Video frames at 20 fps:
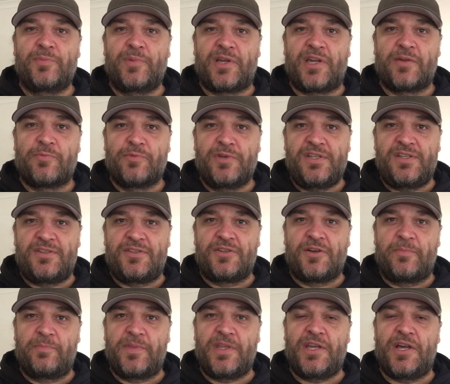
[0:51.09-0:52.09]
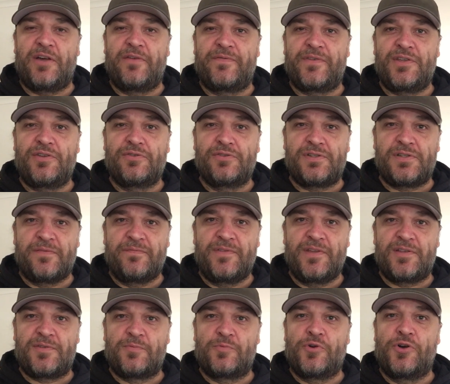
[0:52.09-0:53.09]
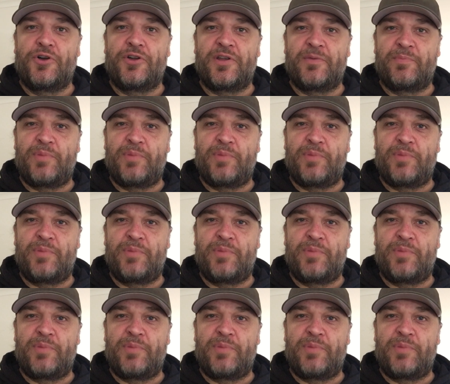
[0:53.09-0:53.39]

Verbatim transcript: but can we stop the overuse of this word